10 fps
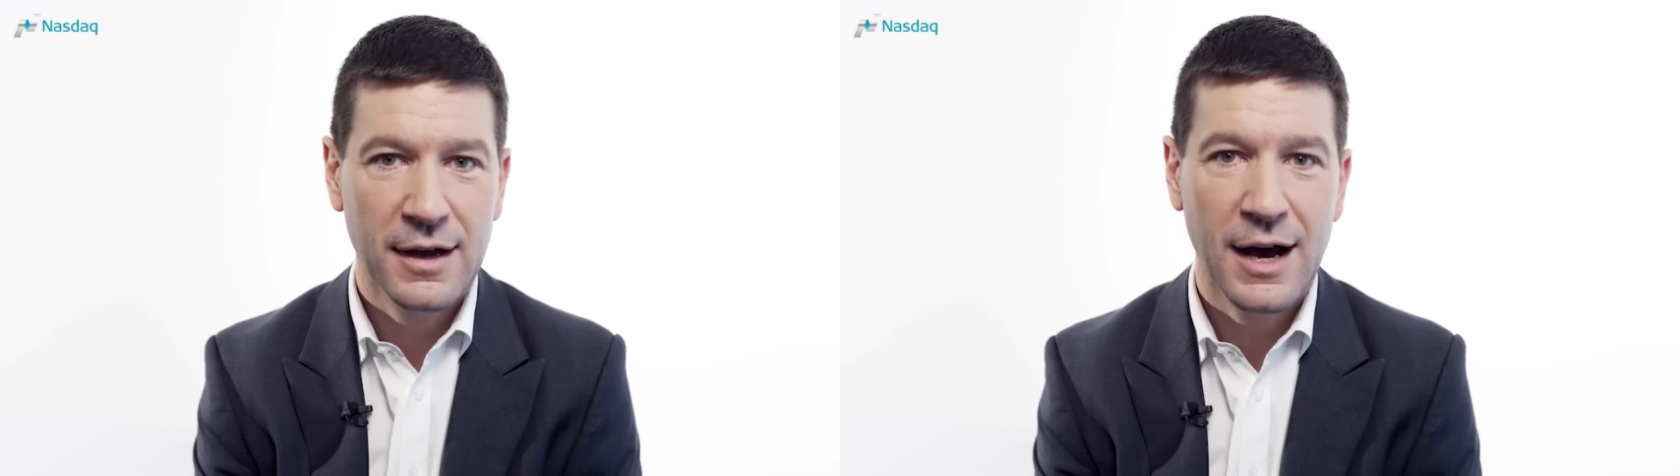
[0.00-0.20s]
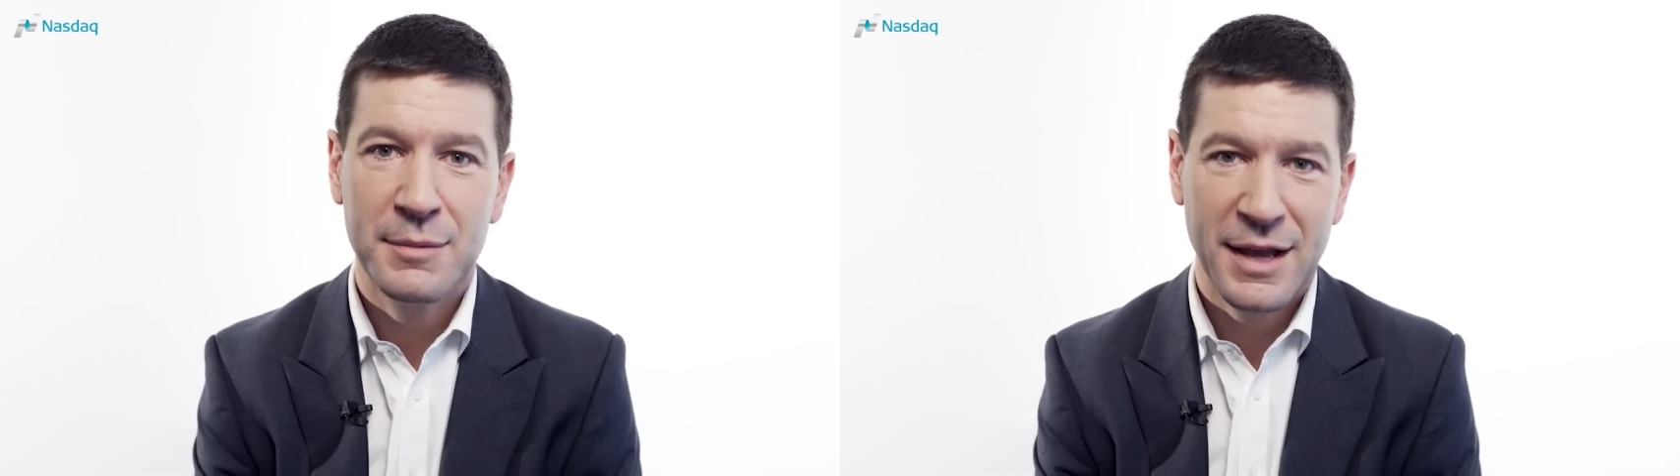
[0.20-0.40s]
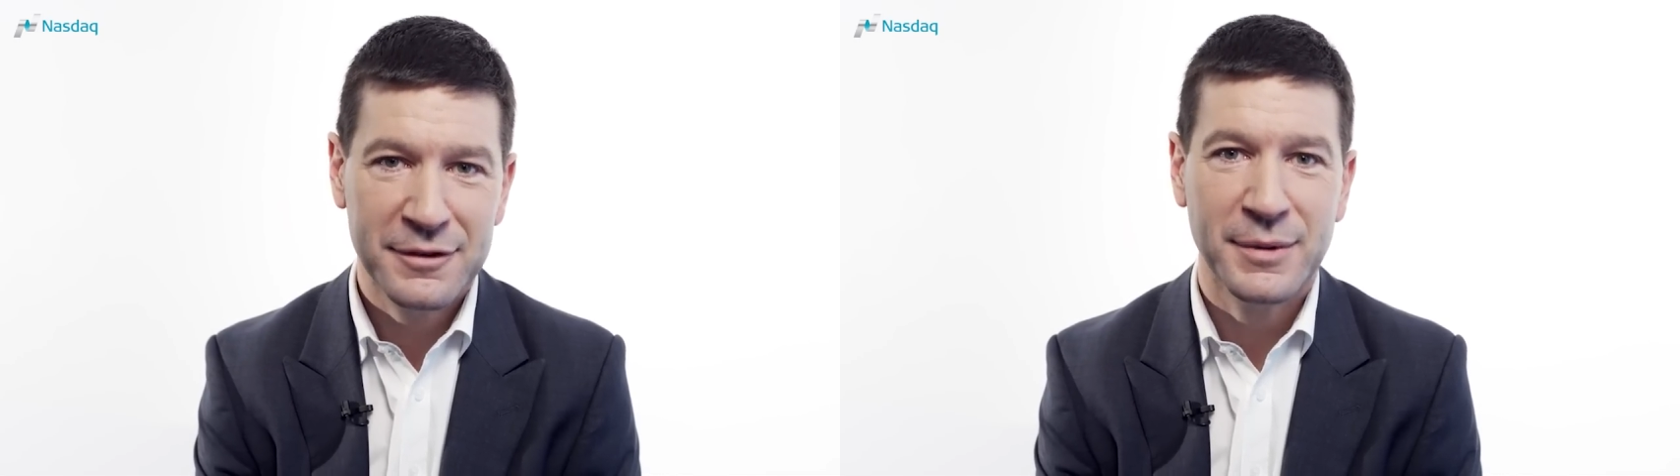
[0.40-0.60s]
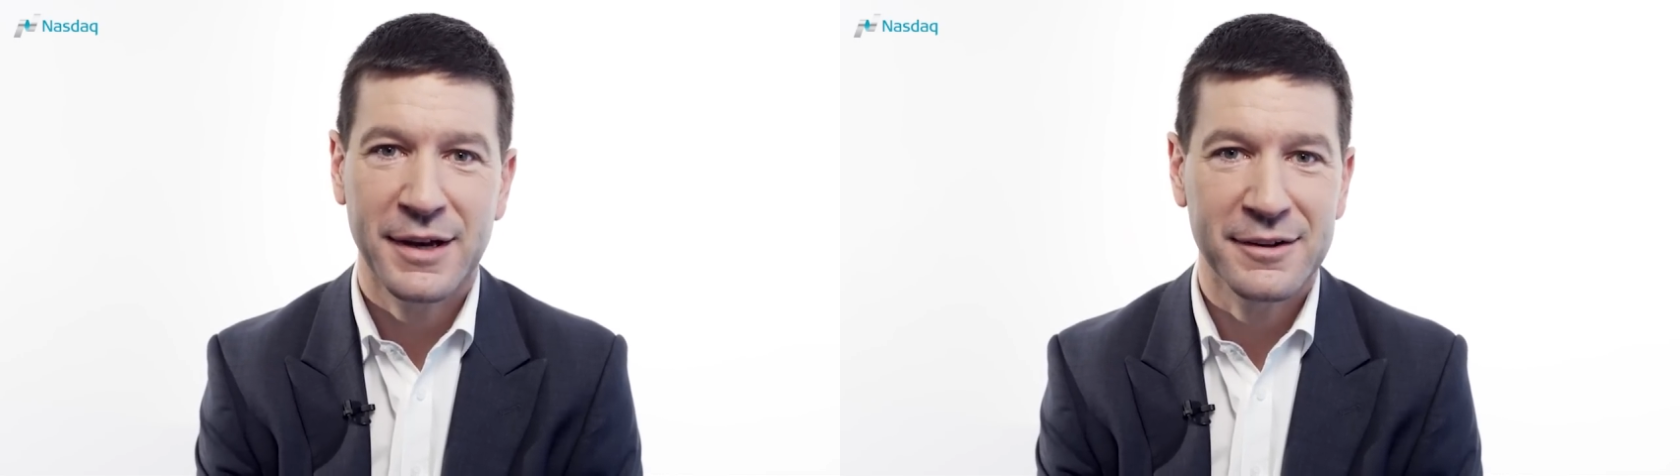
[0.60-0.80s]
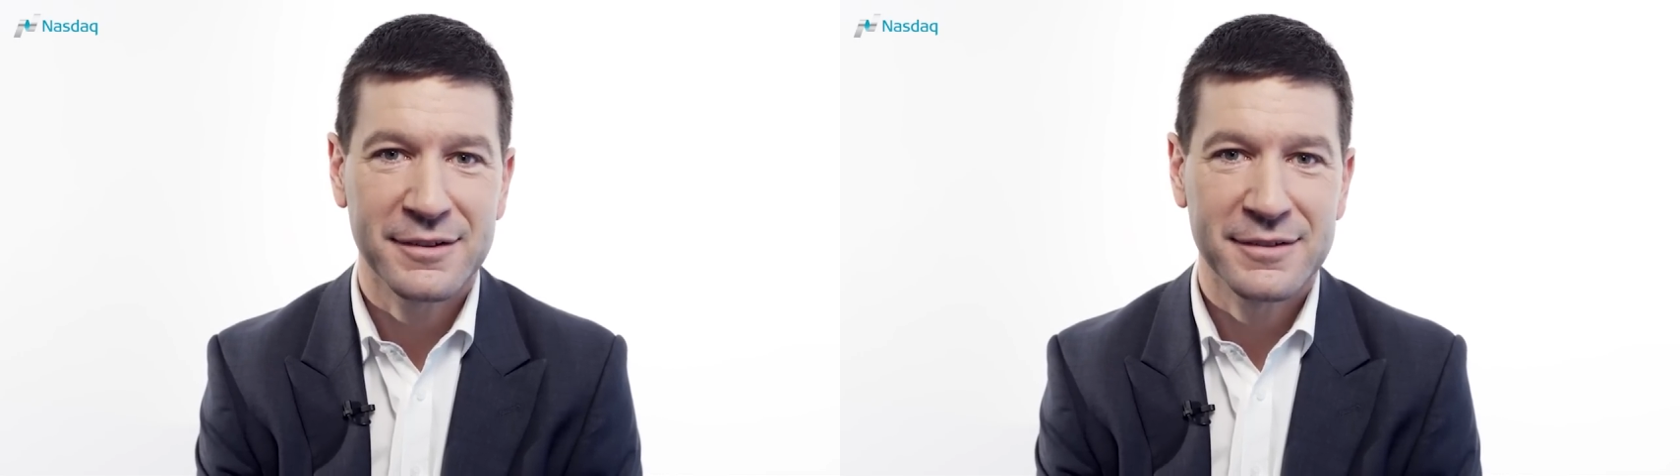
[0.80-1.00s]
I am Les
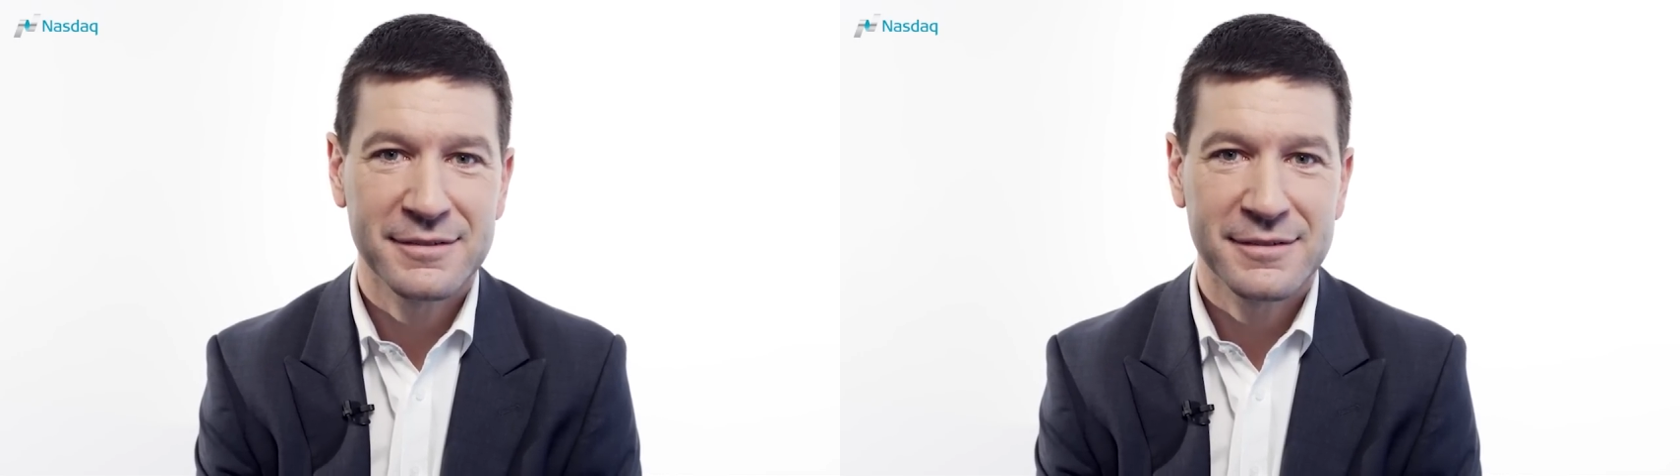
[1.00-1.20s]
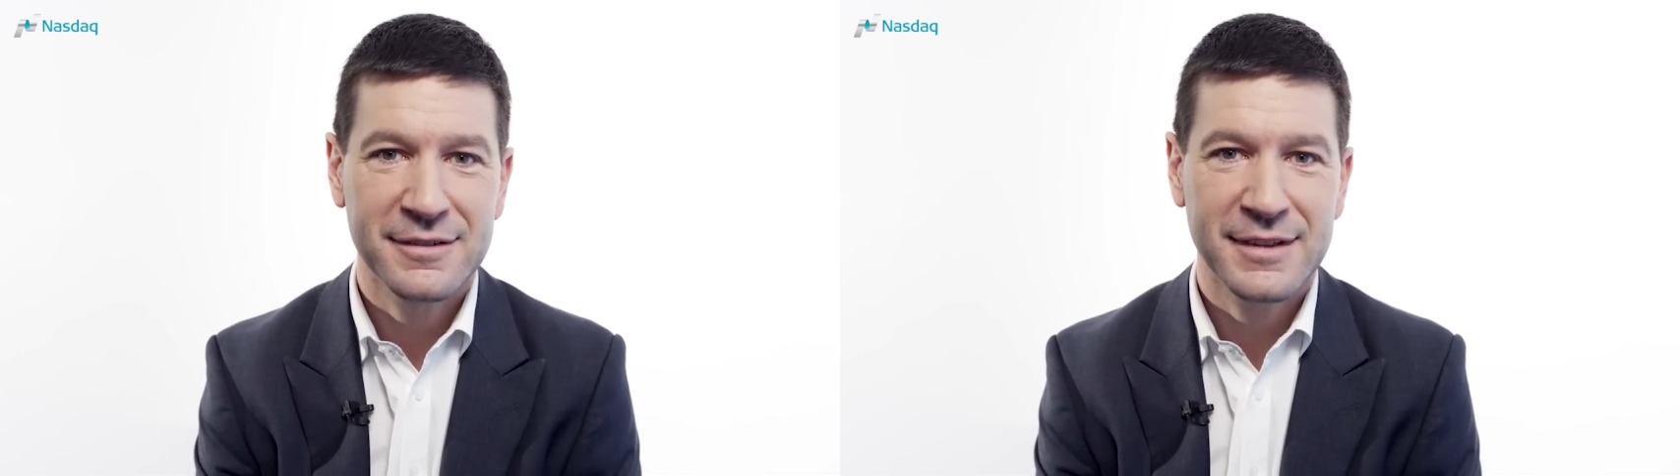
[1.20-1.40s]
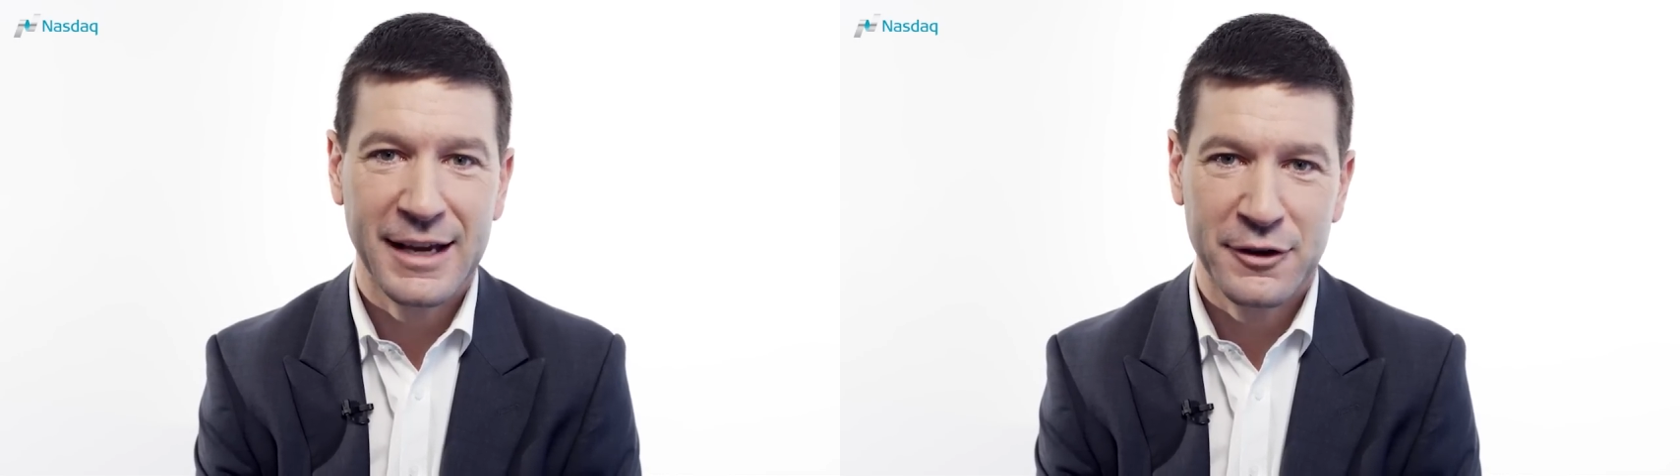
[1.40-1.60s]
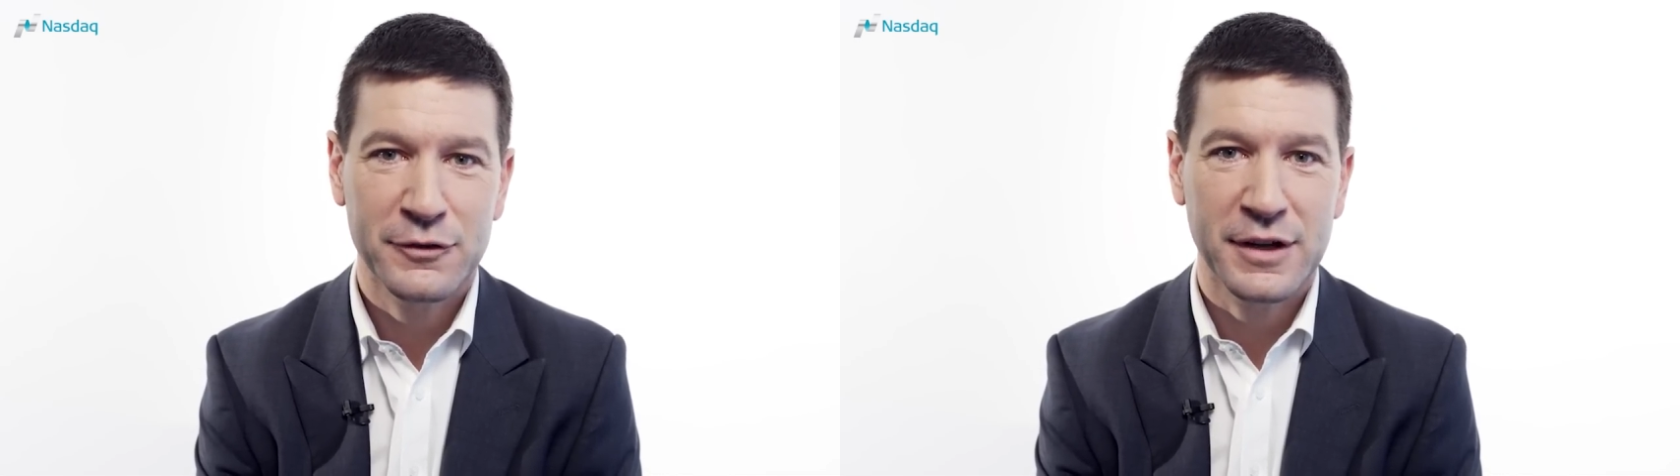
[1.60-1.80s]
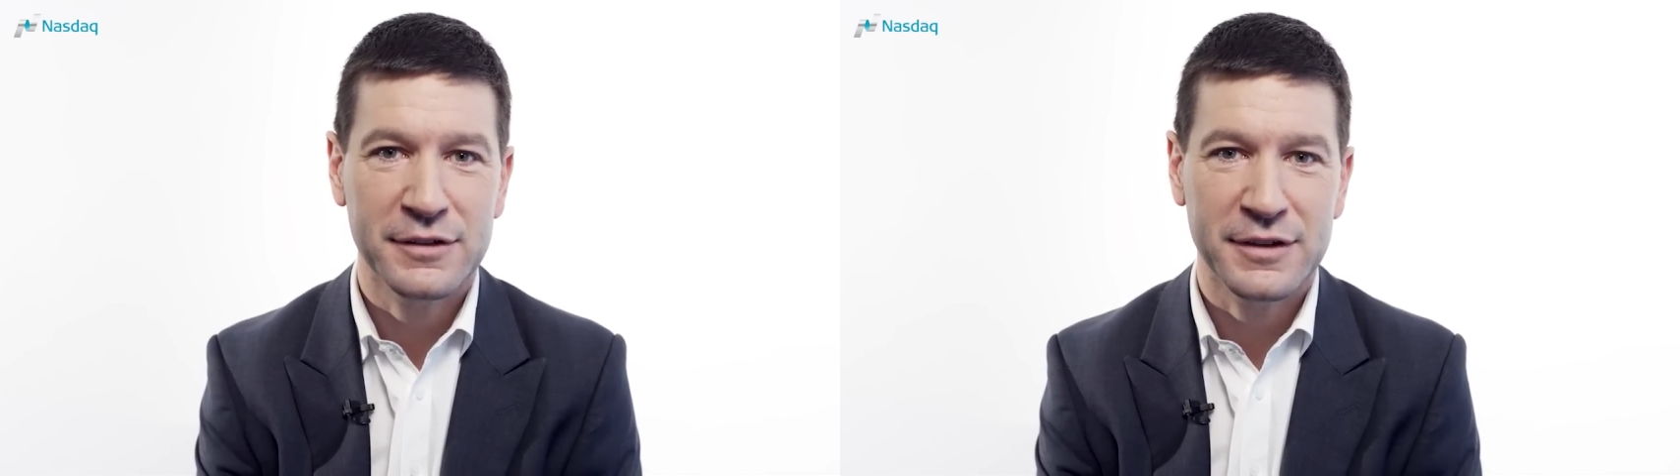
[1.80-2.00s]
Mail. Thank you
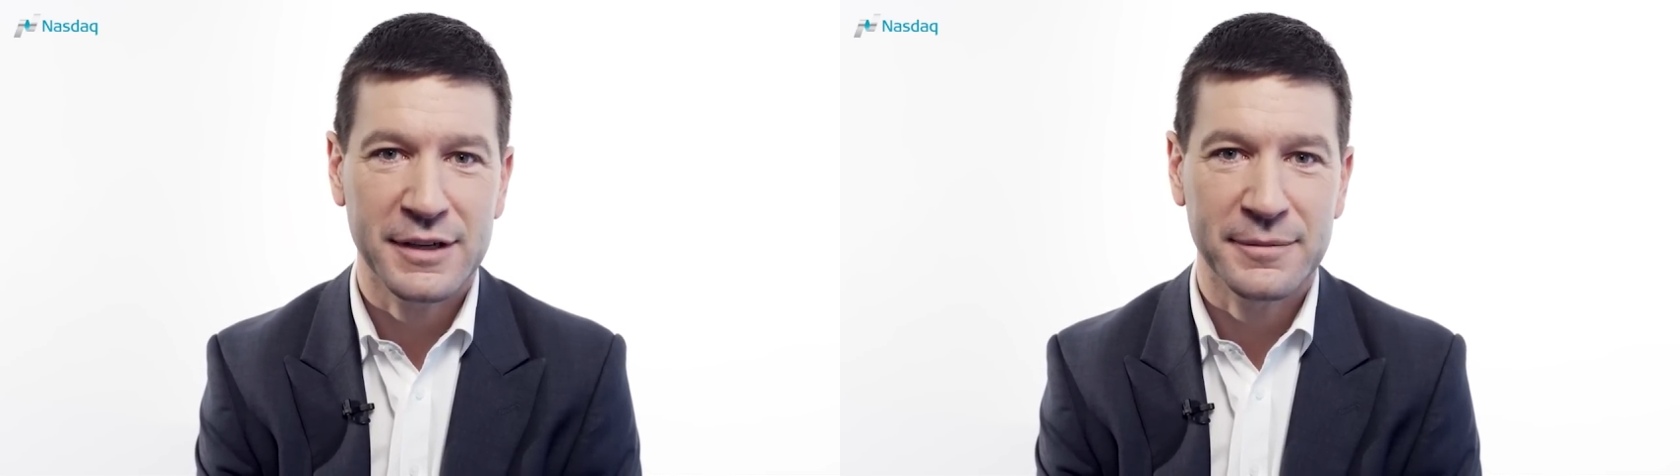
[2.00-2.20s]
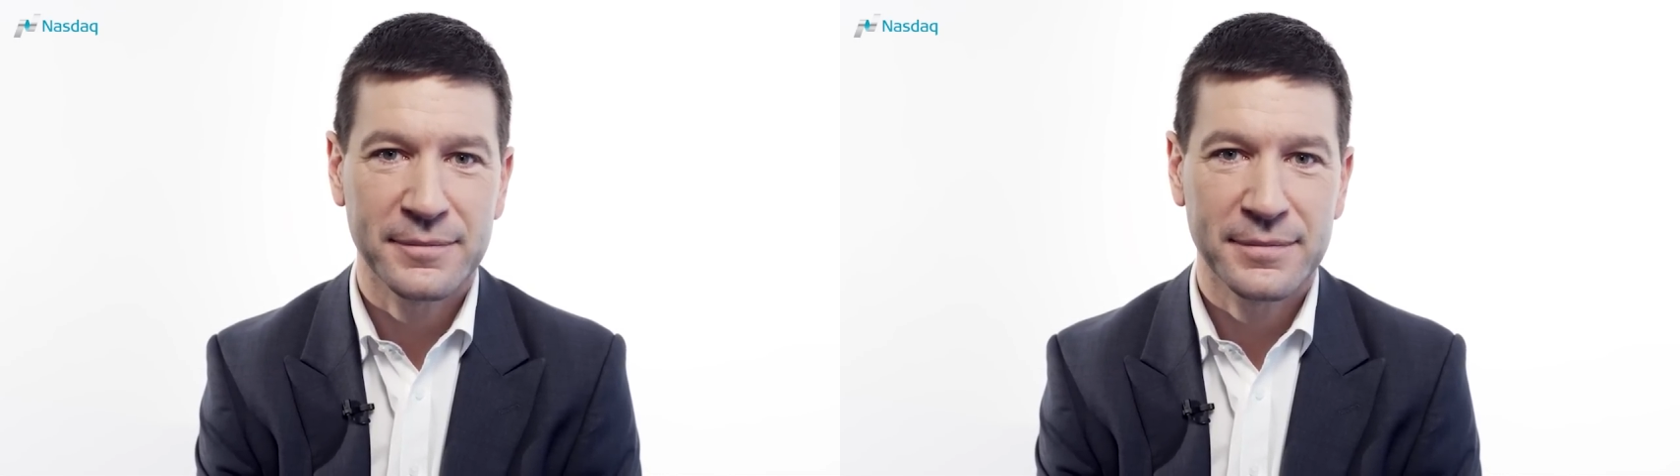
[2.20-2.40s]
for listening.